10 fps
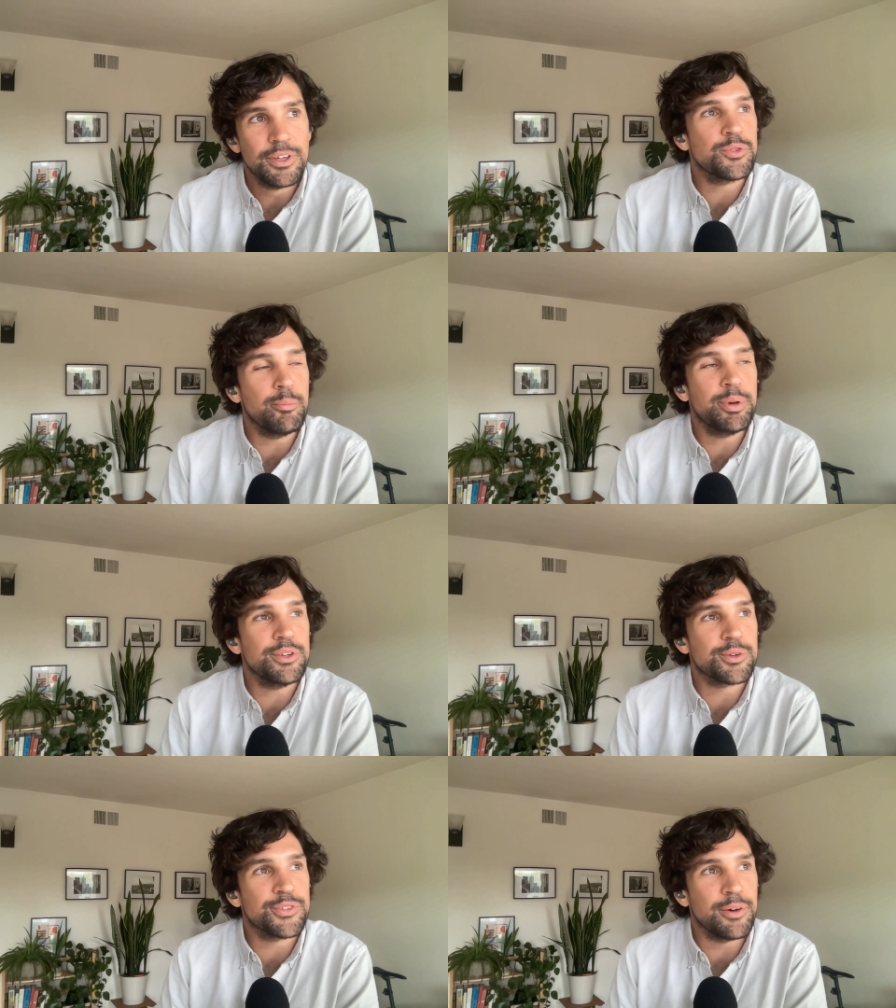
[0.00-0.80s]
don't beat
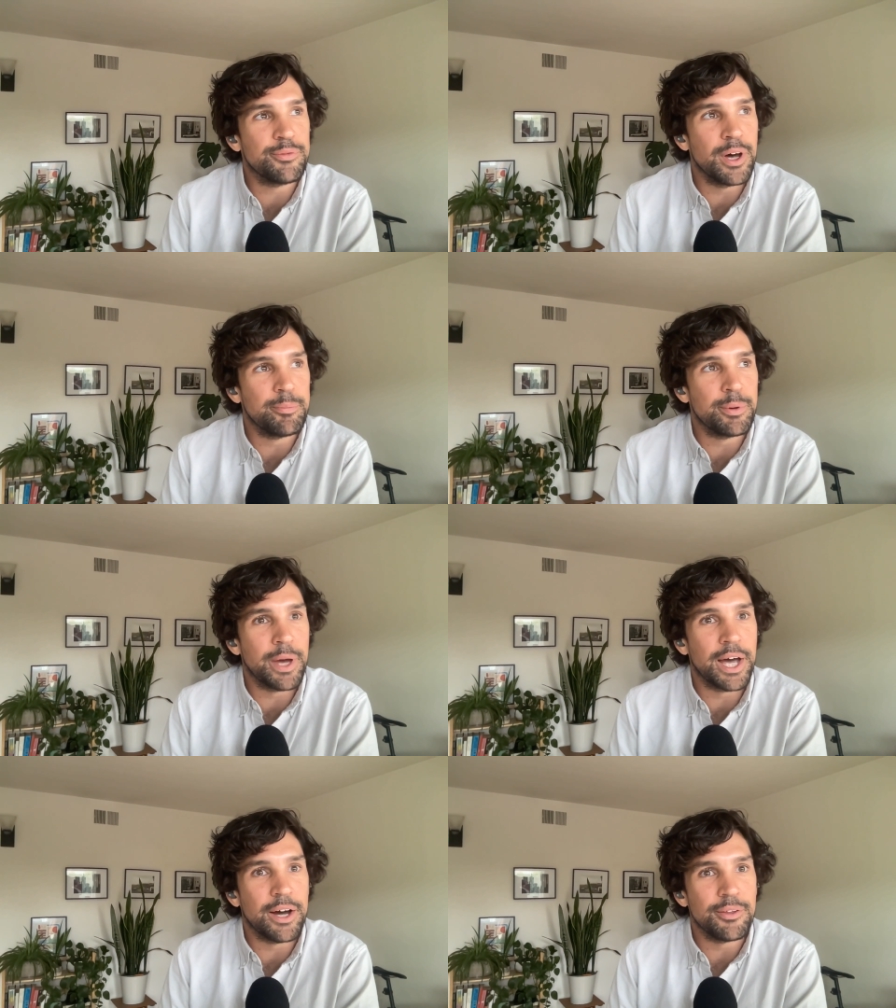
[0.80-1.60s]
yourself up
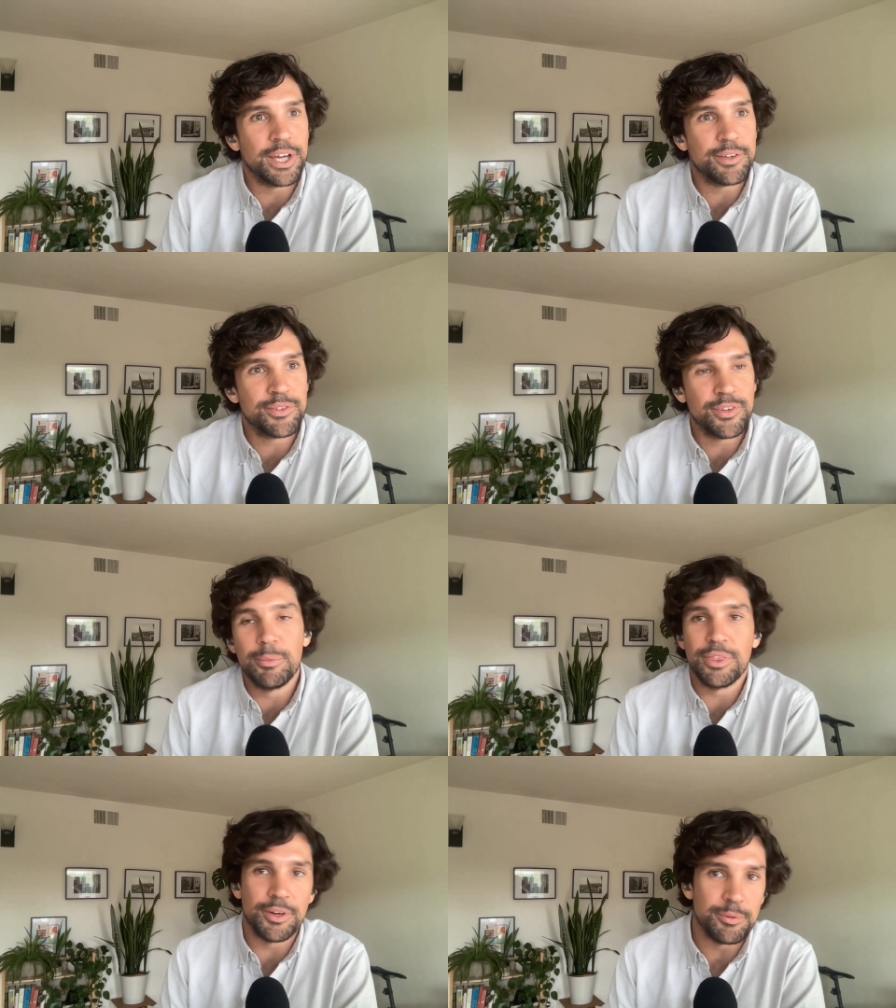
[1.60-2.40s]
about like some
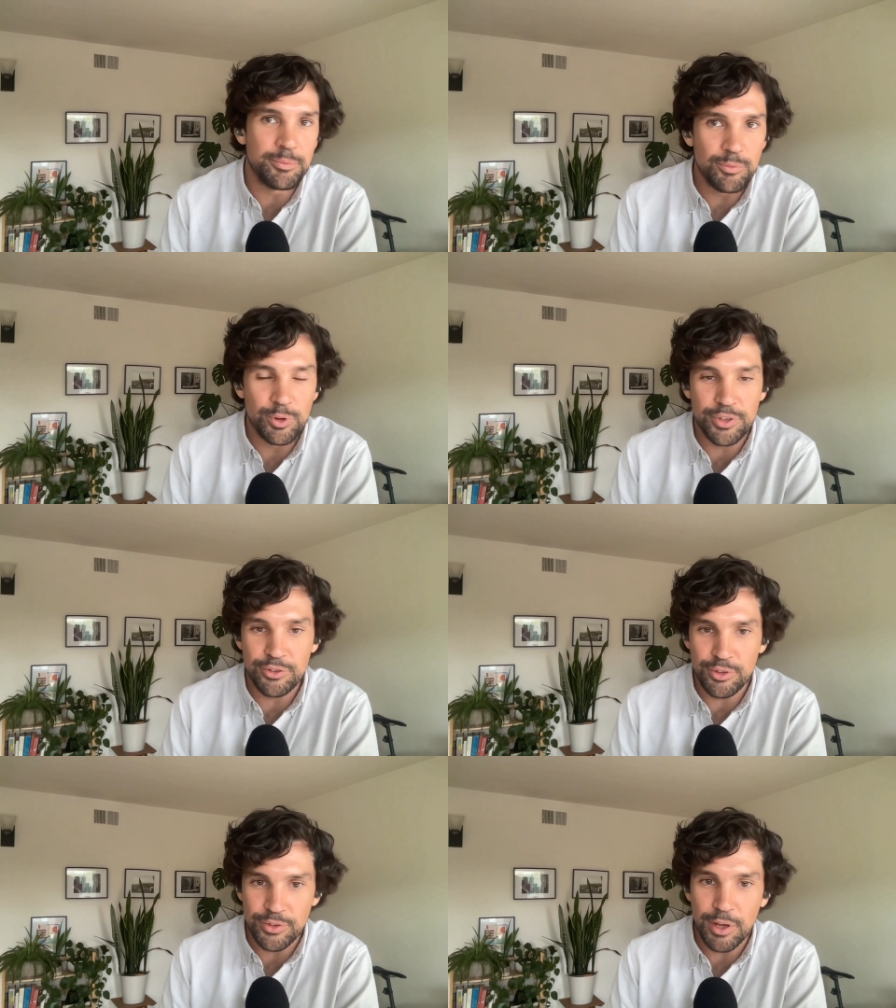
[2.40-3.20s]
of the
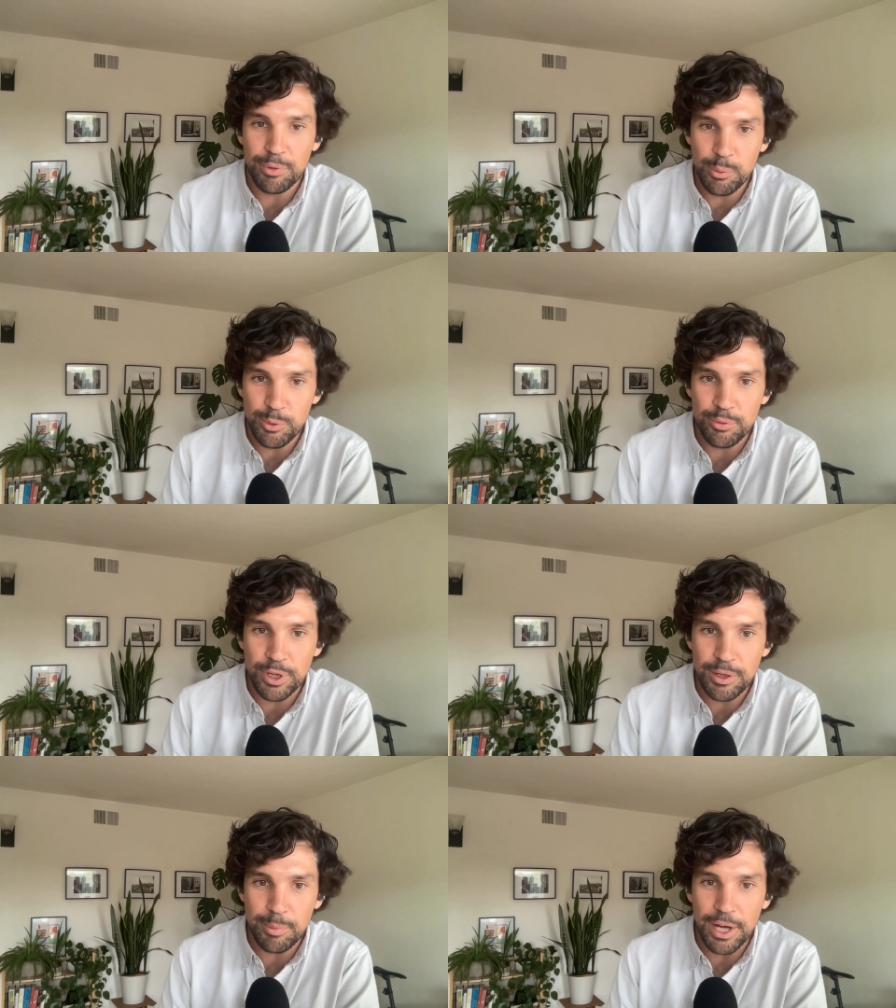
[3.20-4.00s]
retention stuff that we've
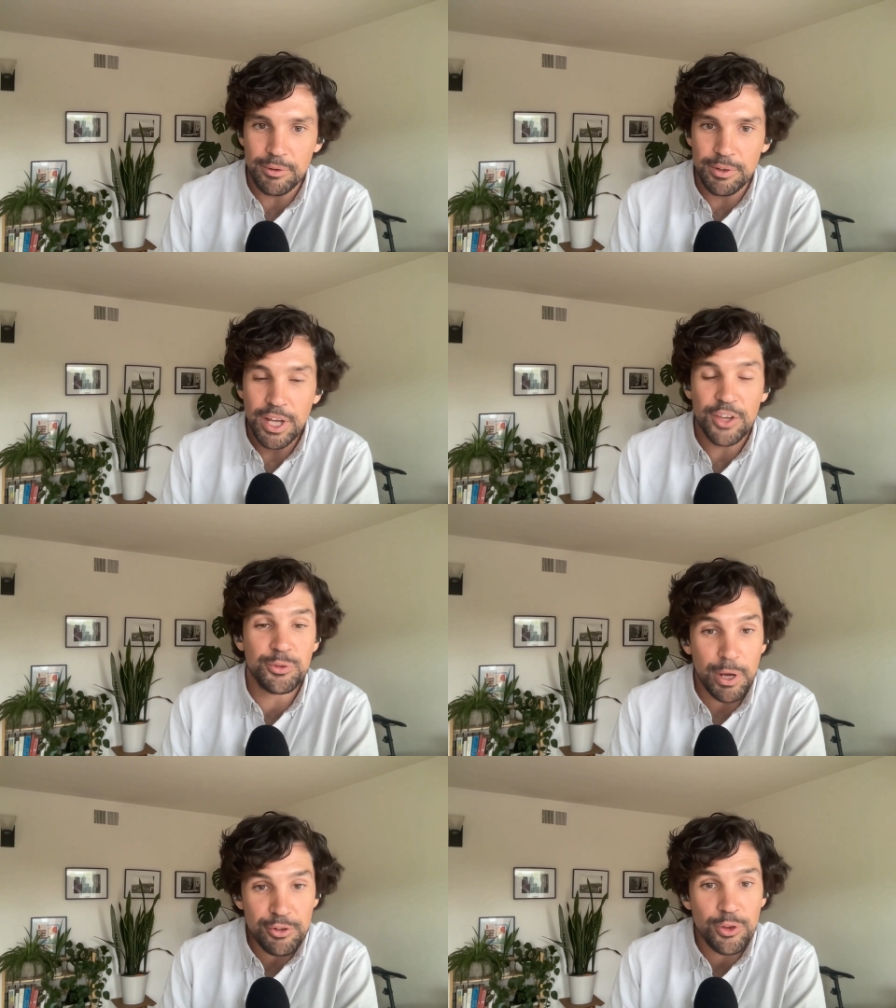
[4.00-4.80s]
written about
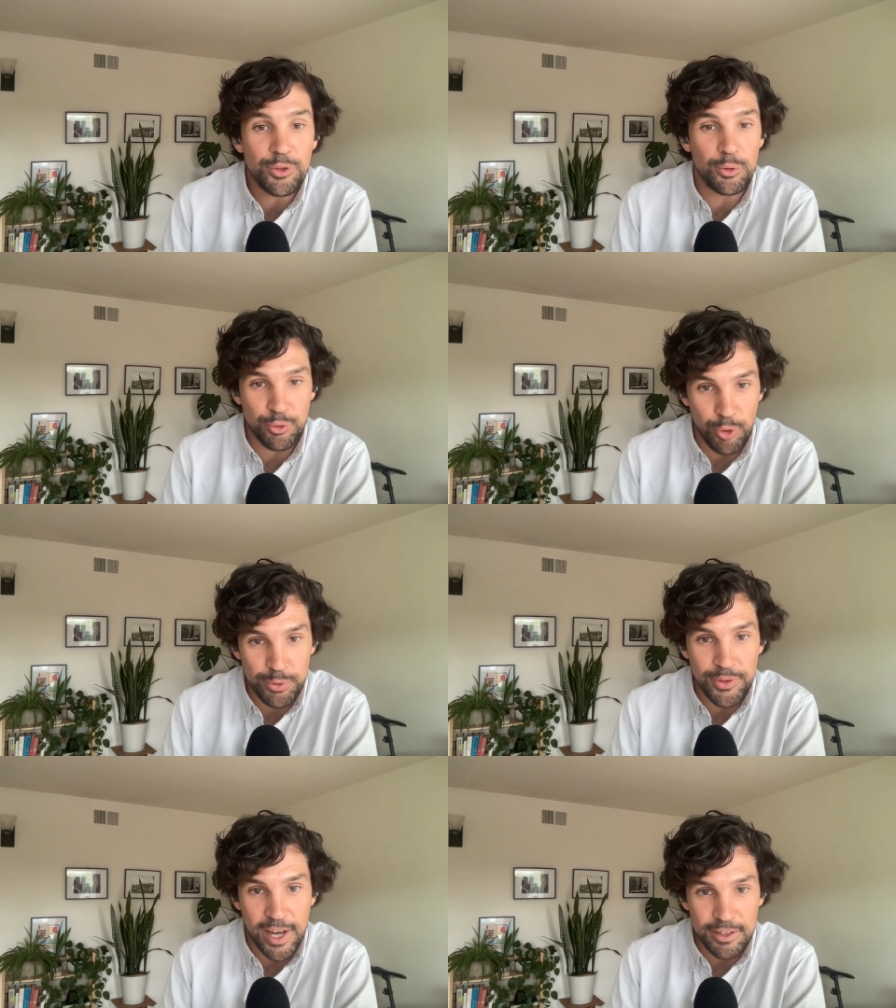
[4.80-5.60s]
especially those
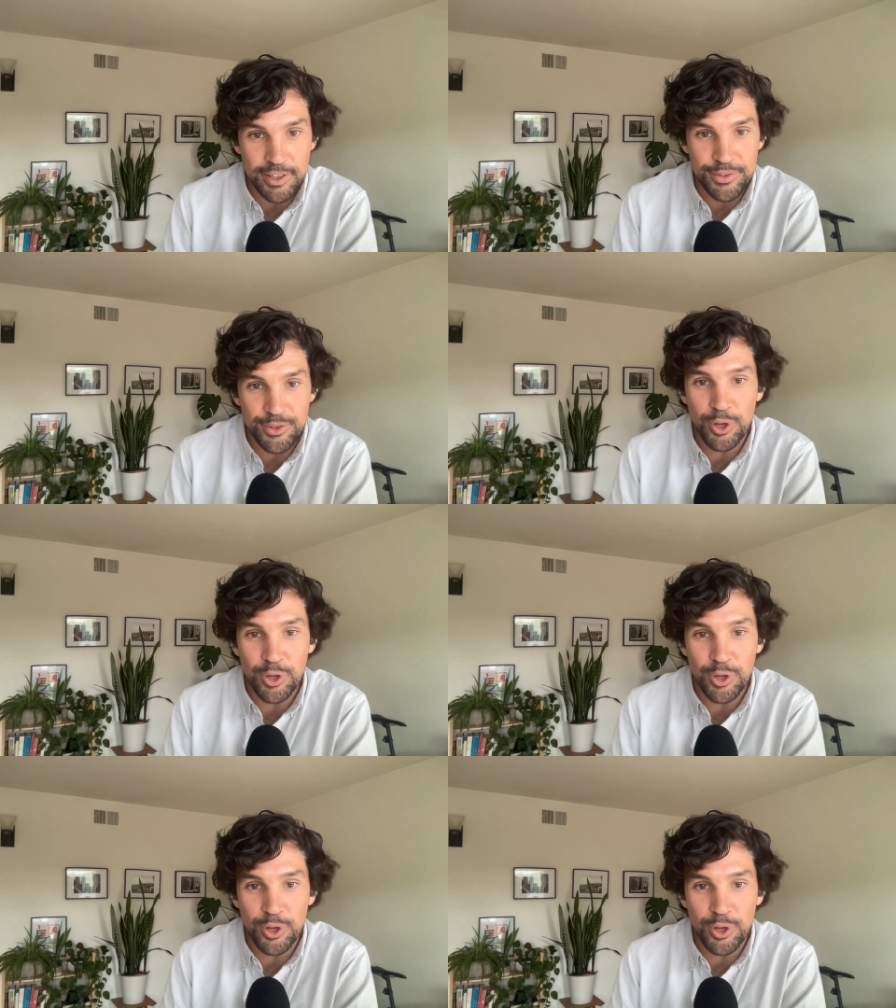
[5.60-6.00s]
growth tactics.